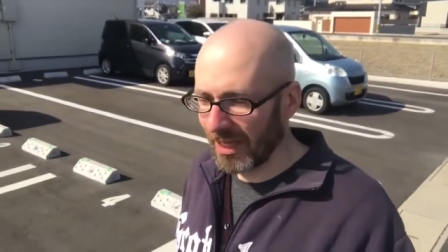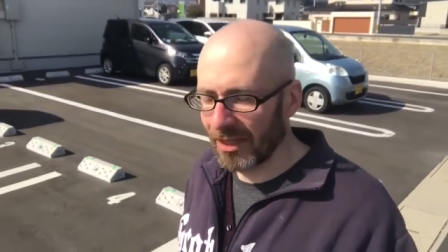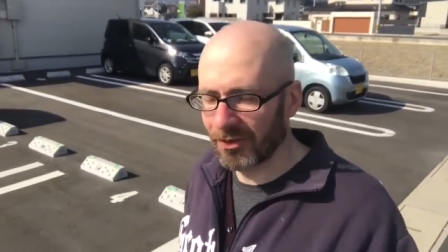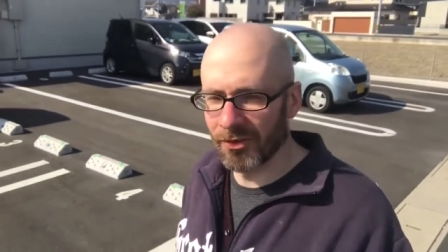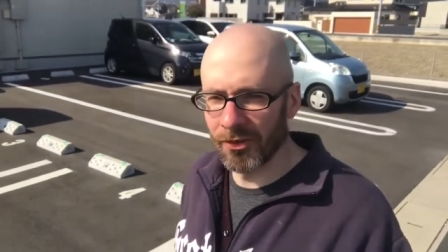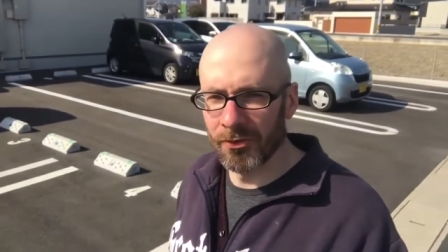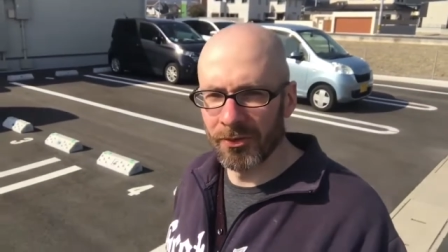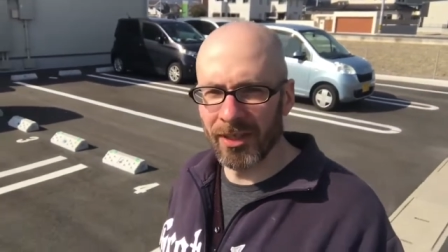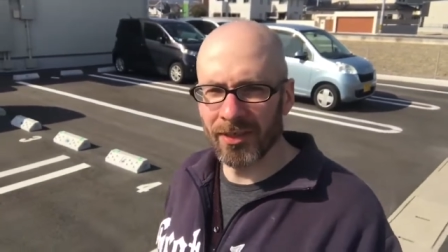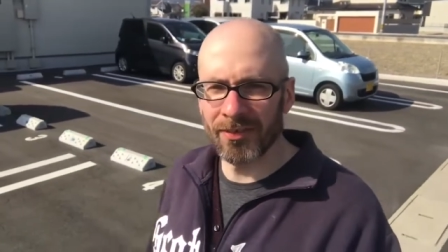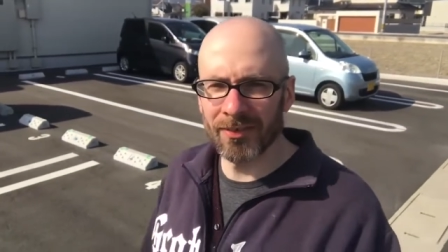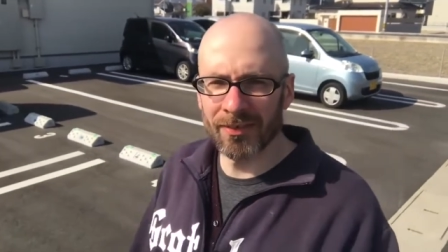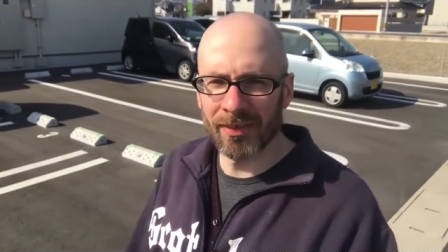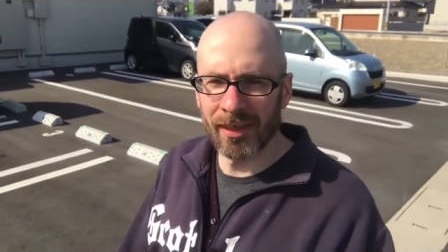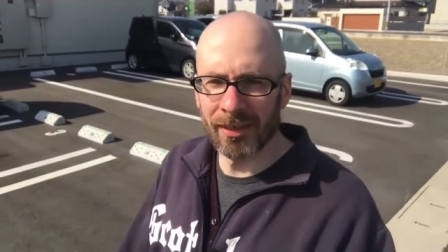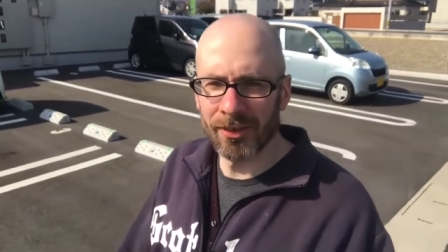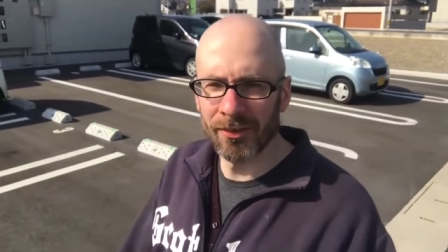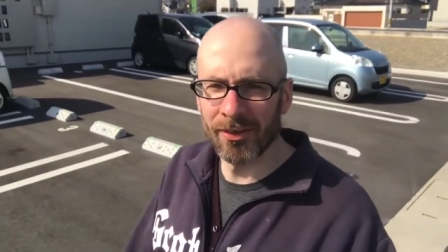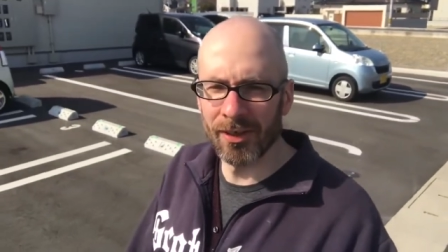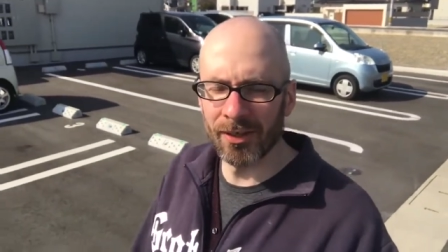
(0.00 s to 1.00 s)
as always
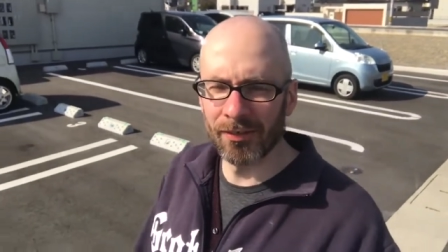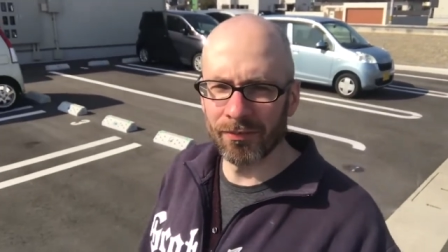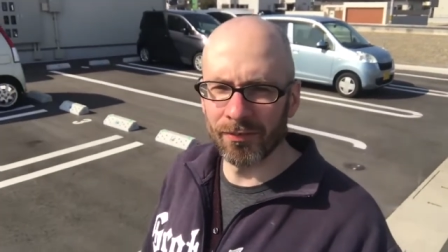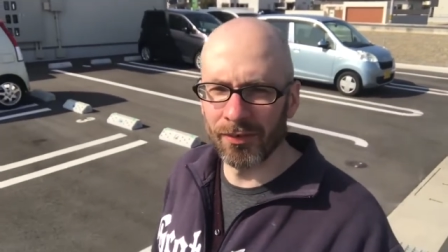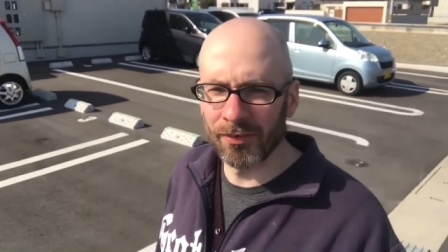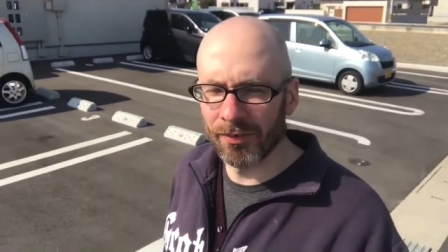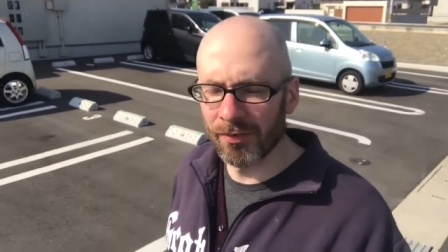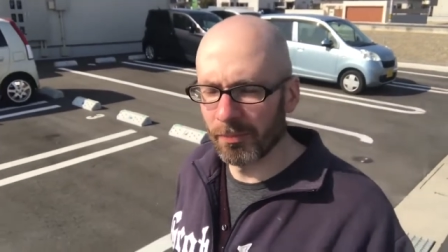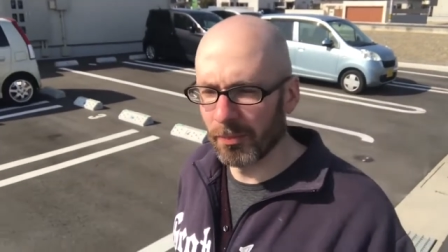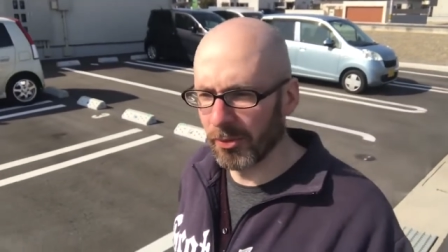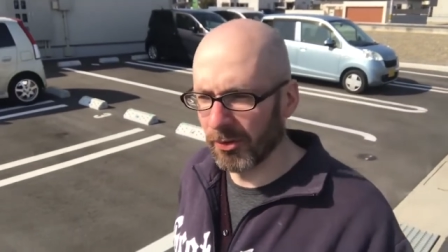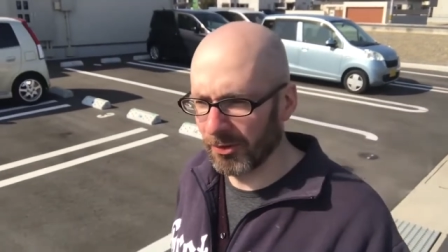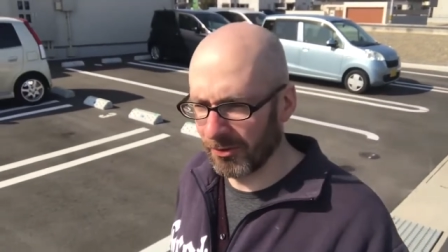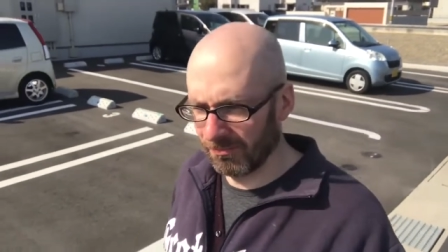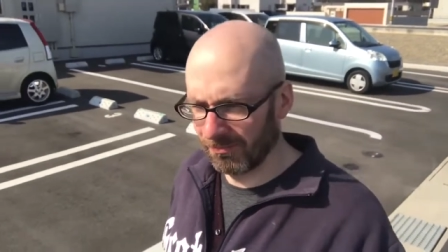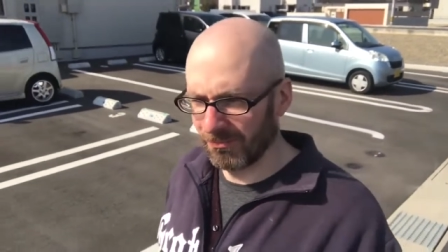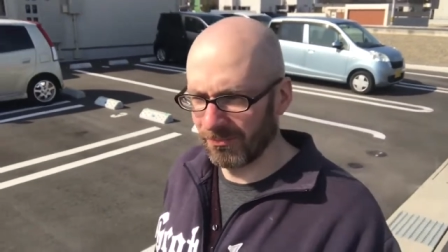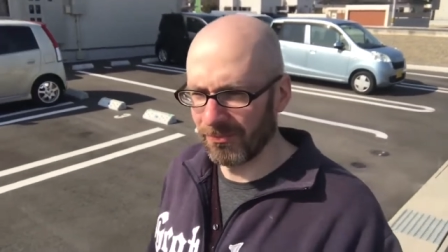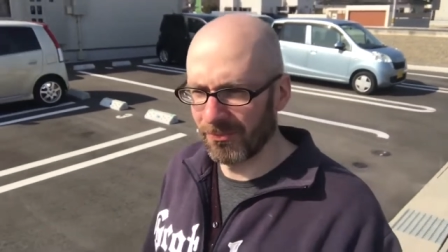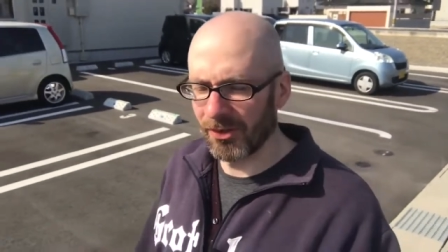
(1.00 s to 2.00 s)
thank you guys for the
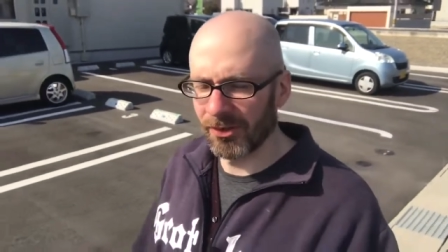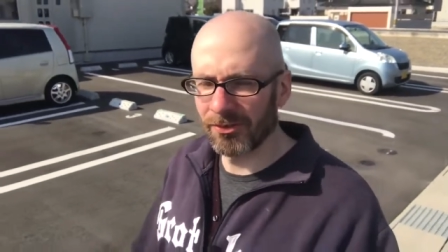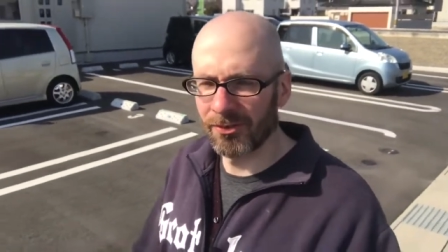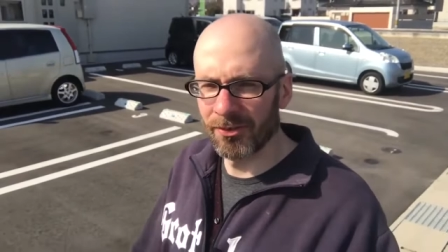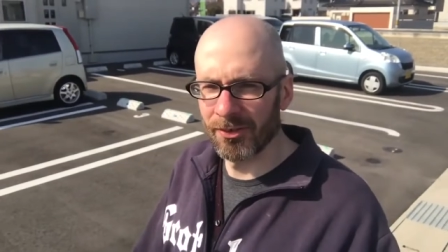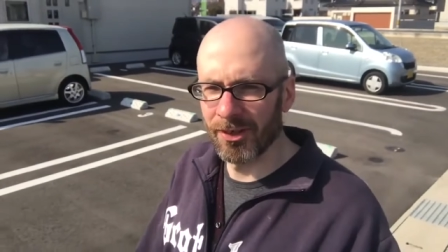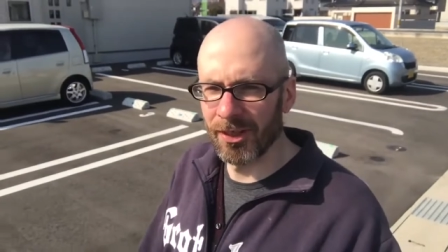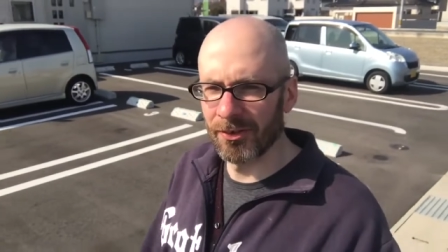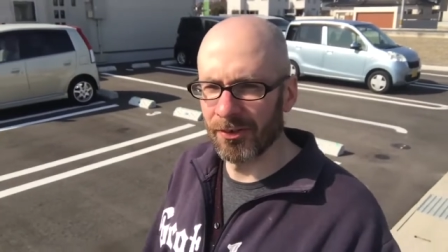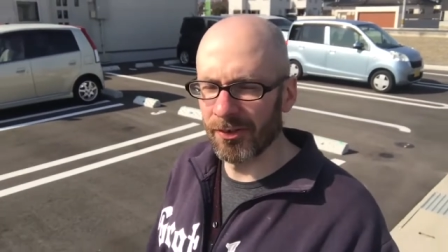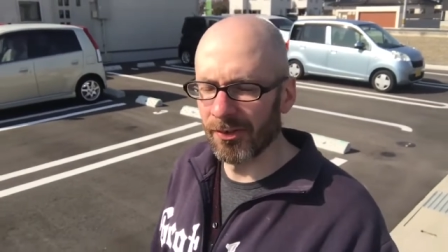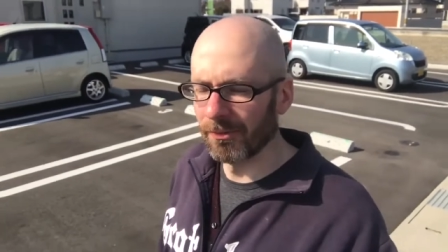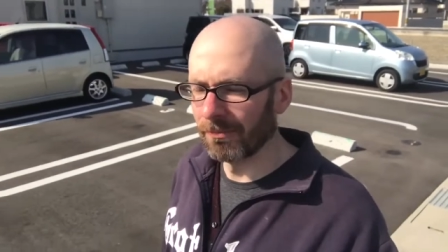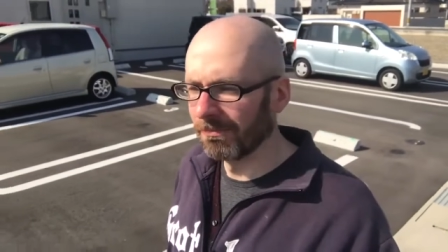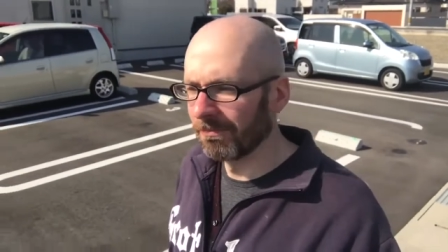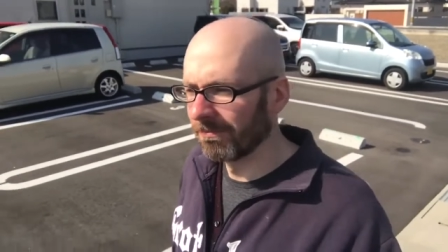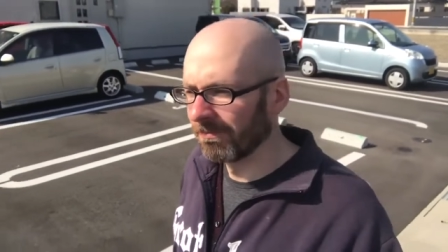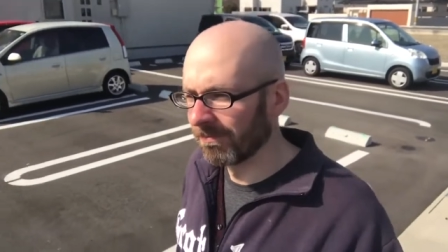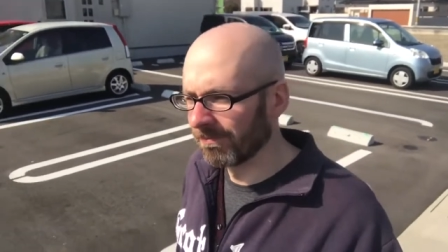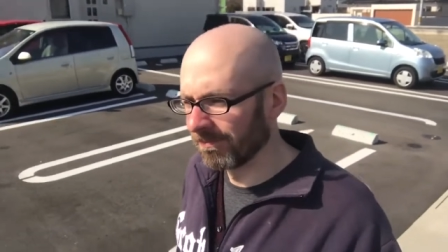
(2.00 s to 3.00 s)
support talk to you again
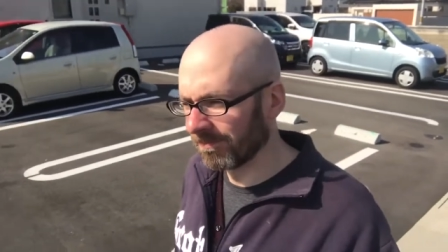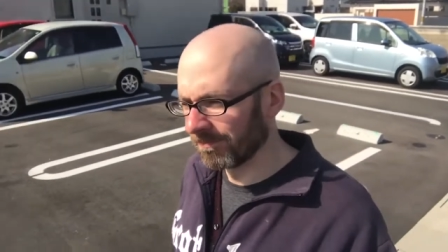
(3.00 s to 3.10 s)
soon